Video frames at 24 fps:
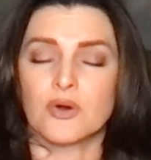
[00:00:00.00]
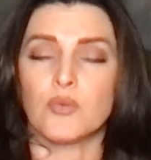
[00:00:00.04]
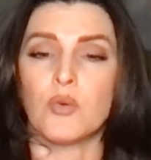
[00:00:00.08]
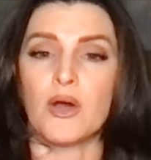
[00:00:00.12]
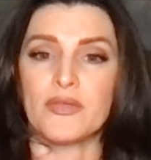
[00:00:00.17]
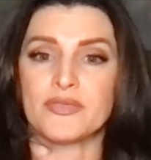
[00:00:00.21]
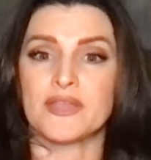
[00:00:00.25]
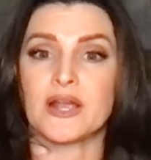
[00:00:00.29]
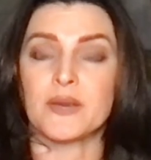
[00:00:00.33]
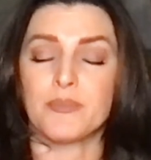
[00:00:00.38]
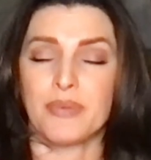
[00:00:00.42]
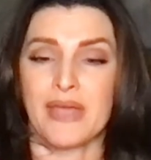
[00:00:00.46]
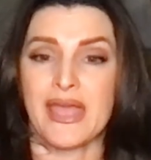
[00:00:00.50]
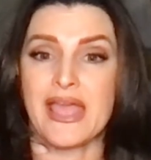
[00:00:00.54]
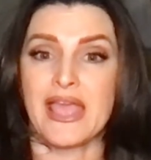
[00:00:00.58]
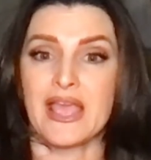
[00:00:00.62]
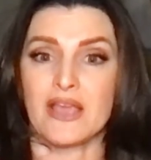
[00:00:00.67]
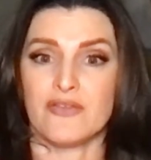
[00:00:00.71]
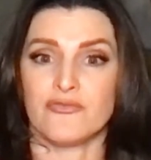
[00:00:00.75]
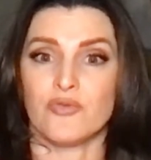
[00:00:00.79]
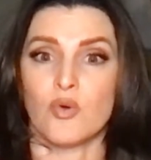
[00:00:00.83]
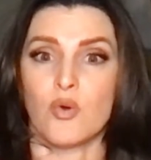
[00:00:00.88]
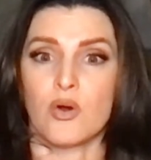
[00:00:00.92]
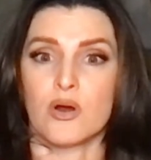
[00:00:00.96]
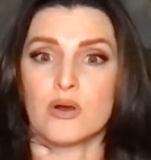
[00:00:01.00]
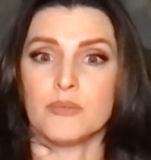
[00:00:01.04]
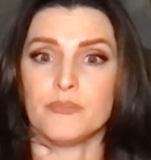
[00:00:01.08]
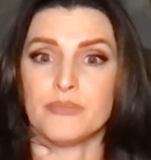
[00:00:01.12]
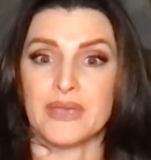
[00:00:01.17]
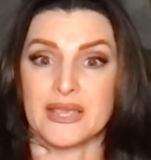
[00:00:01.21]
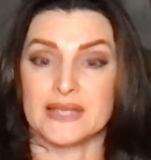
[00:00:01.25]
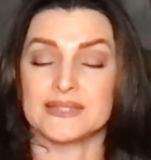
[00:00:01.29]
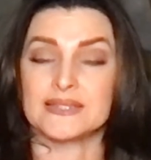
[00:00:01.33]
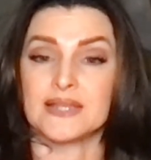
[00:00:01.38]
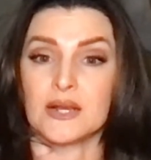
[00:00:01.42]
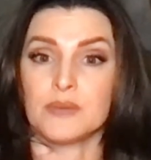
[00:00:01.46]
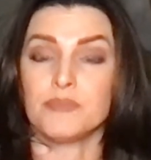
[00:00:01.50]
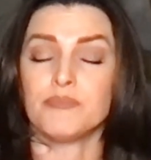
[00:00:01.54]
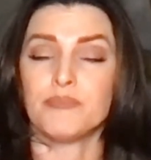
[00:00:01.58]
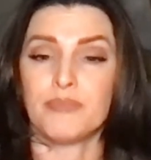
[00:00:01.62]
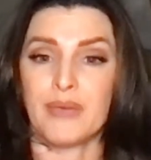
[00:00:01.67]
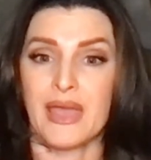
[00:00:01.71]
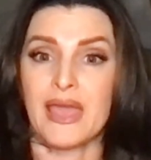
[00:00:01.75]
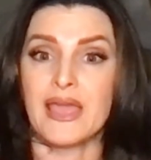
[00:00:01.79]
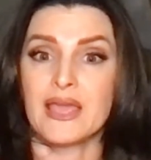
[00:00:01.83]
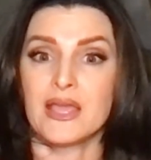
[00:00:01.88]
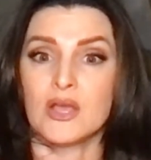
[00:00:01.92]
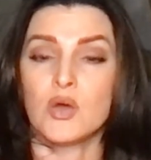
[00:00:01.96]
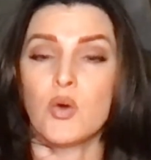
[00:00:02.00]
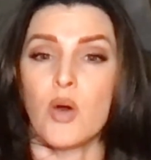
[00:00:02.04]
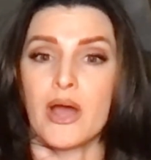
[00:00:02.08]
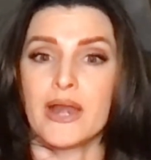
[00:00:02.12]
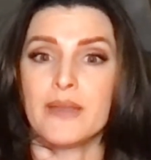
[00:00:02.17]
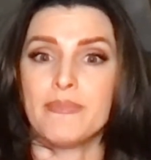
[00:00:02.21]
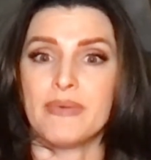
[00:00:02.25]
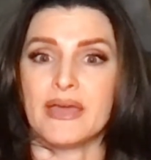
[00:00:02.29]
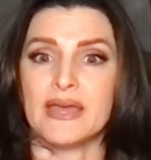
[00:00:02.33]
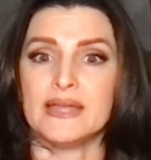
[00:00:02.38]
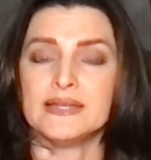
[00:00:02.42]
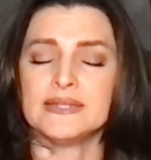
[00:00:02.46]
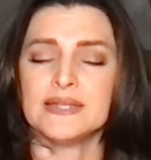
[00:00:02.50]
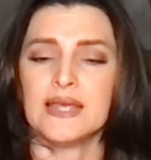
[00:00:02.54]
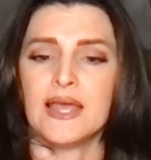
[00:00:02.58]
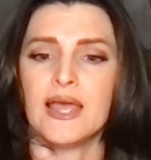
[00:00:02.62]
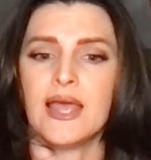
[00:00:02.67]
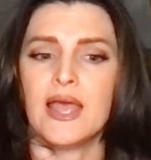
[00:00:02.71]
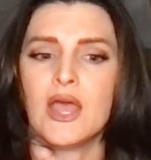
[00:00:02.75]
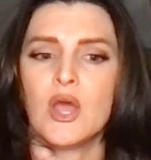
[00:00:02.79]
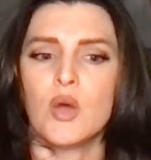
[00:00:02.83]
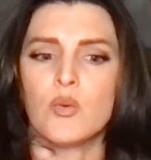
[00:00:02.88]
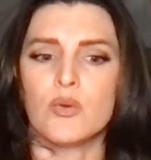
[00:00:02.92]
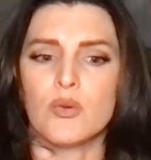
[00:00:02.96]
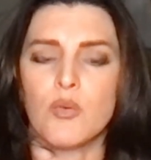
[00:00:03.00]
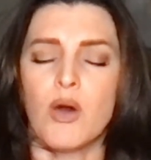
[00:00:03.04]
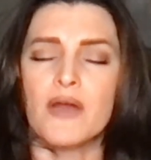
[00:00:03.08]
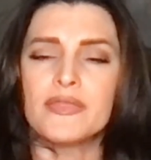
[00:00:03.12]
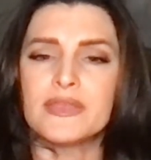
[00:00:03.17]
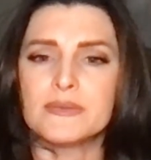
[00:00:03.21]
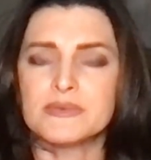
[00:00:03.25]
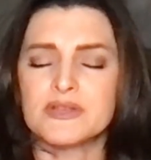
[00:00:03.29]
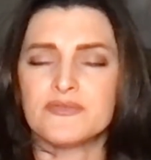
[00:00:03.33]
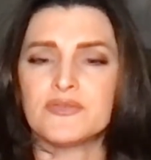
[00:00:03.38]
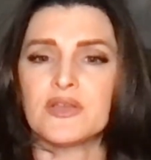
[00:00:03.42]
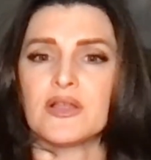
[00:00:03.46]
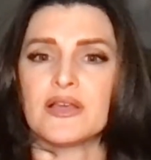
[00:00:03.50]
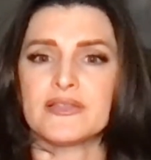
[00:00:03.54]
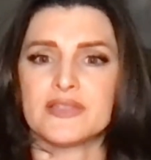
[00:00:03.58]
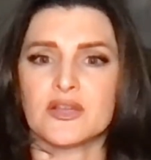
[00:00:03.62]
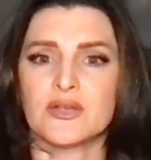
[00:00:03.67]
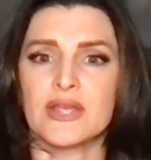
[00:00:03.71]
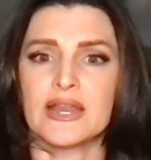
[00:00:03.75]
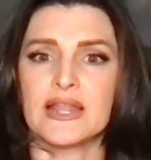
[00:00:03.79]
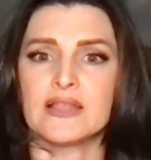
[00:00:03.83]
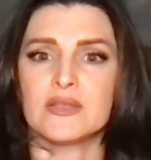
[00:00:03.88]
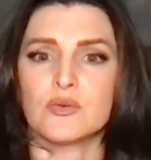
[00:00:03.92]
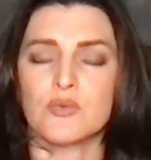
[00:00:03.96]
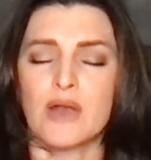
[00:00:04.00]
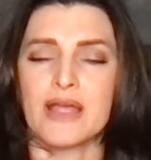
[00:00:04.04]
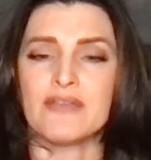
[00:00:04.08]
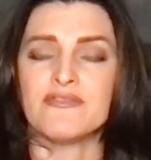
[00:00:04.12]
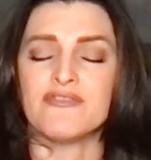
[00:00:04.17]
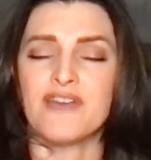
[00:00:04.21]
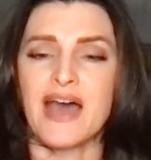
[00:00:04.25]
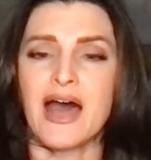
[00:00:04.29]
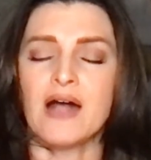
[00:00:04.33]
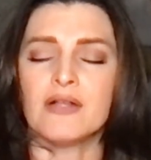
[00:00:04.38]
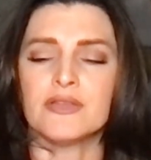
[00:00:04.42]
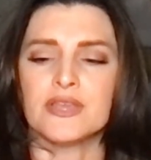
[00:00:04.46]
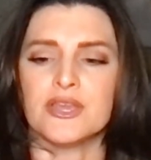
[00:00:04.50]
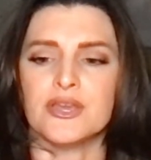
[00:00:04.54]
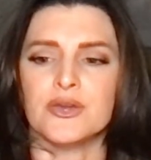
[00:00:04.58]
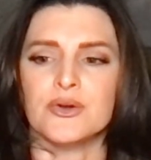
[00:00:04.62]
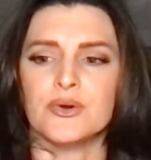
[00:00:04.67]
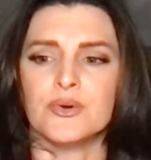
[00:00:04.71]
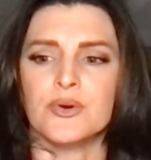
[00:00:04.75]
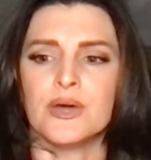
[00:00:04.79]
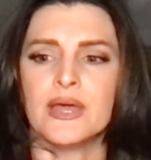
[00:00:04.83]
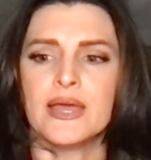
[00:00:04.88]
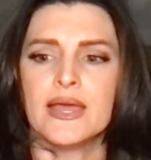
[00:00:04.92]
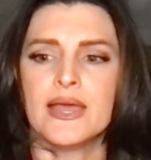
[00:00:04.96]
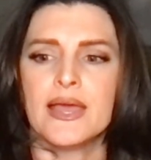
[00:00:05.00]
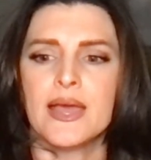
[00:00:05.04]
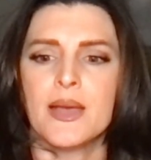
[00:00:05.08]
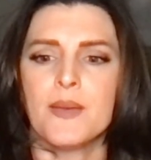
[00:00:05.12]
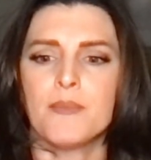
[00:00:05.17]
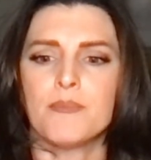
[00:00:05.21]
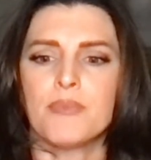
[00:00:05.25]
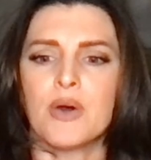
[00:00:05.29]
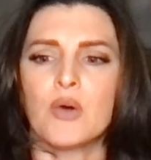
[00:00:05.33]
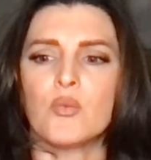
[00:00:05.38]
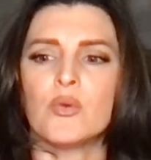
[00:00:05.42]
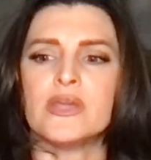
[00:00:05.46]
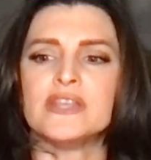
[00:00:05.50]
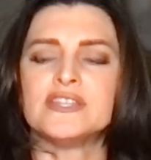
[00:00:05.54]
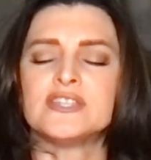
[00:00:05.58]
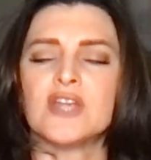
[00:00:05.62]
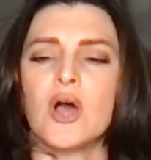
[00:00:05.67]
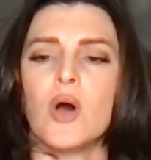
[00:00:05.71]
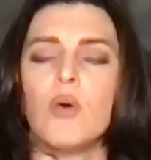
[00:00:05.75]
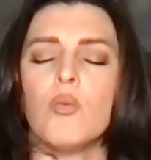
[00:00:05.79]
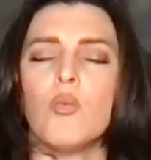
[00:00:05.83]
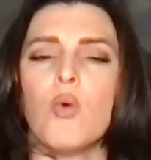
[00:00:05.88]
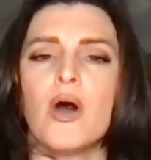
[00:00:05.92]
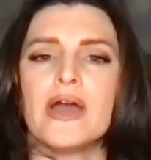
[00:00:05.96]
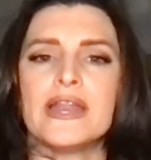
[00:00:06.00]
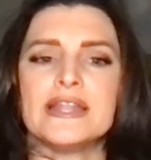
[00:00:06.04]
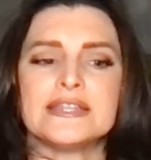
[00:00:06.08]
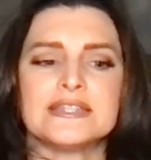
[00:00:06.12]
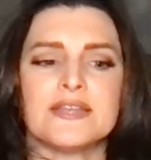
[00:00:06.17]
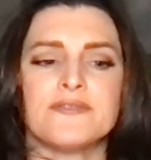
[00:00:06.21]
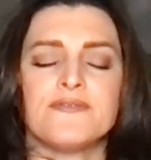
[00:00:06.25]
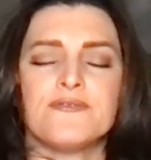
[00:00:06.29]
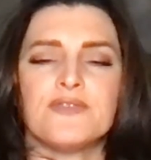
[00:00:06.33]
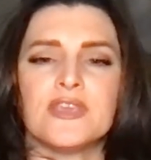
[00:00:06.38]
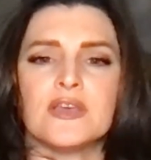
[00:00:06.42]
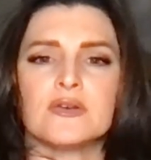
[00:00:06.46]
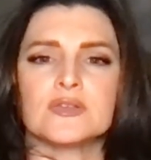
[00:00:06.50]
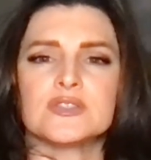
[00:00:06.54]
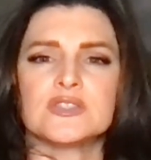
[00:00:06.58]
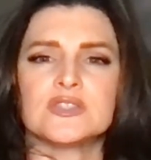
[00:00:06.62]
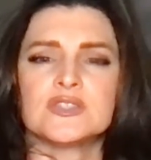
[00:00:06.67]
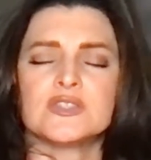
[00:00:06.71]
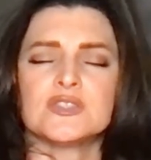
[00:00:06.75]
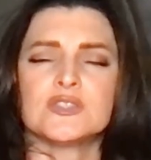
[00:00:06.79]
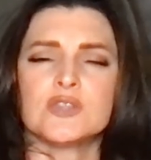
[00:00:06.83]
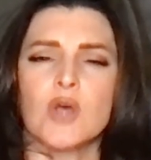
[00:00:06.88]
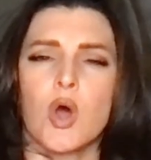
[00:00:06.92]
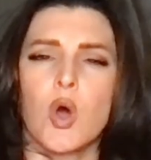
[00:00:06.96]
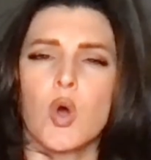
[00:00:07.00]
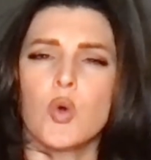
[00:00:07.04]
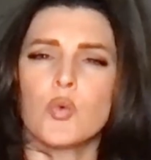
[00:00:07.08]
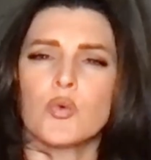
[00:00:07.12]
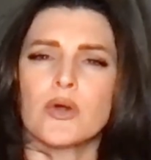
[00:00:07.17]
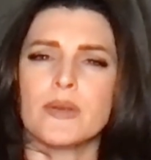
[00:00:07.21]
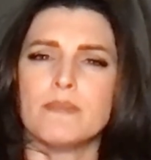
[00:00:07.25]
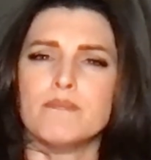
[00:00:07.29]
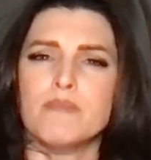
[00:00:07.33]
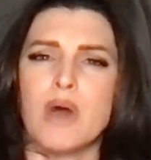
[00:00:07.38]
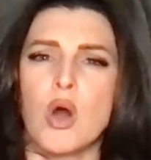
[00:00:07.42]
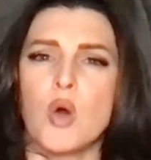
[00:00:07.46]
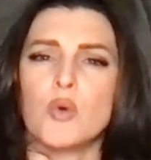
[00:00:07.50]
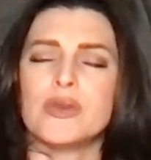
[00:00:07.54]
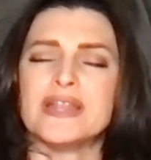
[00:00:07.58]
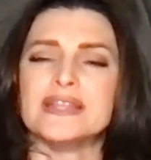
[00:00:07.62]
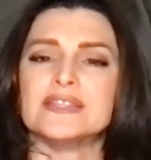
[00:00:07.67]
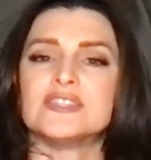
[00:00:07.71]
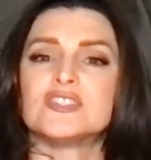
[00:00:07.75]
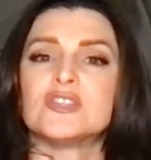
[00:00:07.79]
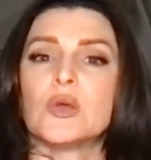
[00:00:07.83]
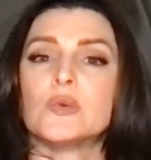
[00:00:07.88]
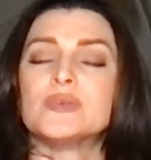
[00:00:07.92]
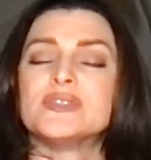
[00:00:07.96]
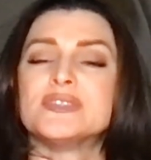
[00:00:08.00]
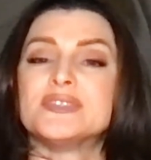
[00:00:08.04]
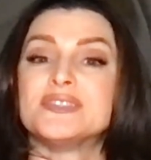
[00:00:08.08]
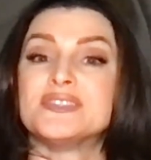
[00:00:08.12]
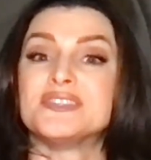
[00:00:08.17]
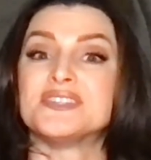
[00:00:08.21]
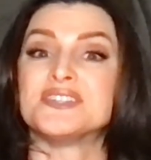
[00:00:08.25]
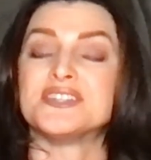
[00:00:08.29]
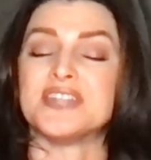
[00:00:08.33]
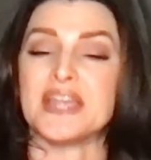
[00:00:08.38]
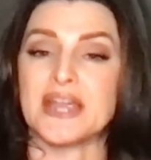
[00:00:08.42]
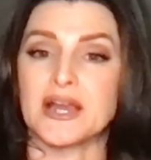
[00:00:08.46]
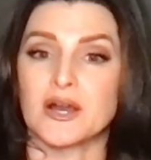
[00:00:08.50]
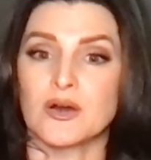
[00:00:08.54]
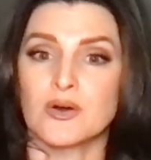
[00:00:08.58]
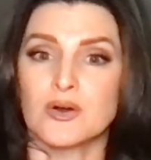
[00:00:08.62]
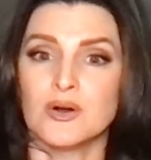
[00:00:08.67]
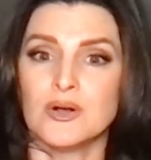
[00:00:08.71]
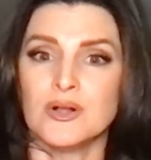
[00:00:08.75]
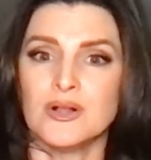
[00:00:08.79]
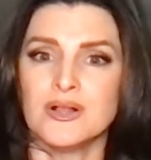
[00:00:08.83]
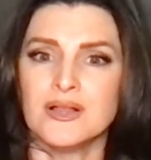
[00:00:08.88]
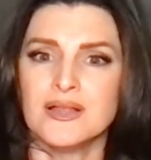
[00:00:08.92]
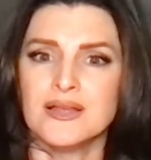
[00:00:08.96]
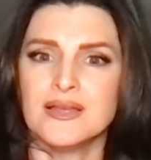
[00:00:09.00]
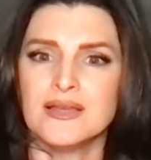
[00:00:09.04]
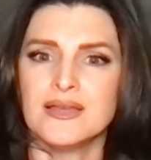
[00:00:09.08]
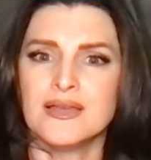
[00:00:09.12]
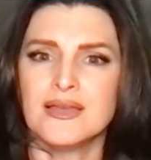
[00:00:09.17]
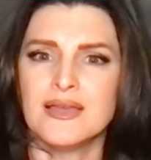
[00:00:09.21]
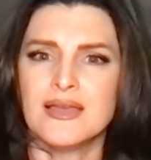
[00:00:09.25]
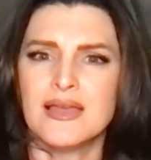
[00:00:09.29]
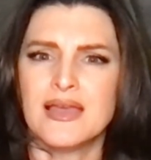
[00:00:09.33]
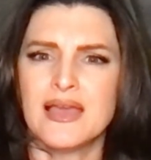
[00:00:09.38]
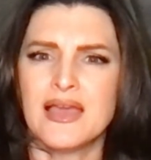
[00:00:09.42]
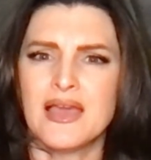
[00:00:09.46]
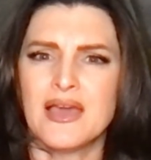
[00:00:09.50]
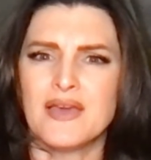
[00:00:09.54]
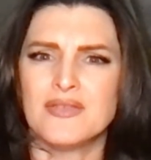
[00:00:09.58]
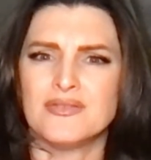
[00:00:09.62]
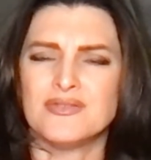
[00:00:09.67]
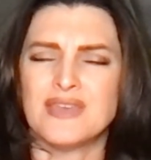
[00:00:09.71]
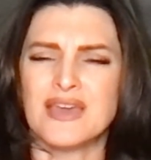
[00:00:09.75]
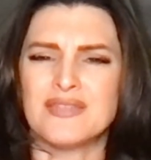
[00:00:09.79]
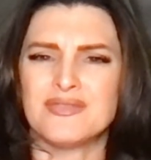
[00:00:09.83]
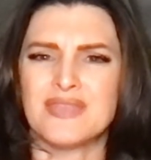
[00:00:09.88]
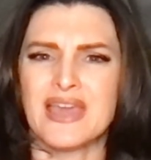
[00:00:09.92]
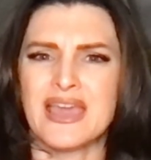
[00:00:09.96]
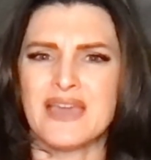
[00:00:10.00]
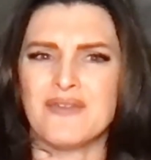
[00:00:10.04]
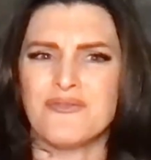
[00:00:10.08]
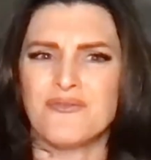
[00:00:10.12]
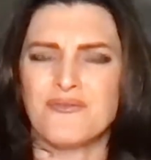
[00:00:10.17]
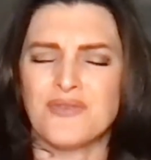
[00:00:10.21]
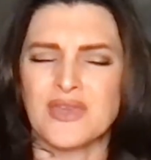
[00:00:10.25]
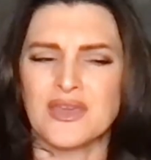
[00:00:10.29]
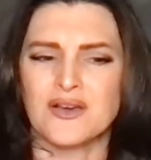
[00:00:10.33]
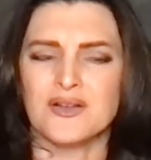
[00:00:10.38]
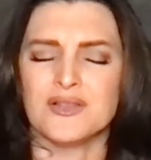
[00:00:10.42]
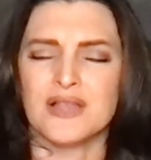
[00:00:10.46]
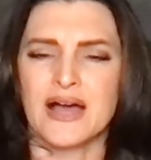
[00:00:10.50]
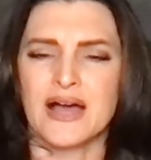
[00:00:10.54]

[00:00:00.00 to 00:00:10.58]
what they're paying for, because they're paying quite a bit. We want them to feel like they're getting the right value, but we don't want it to feel so remote and so sterile that they feel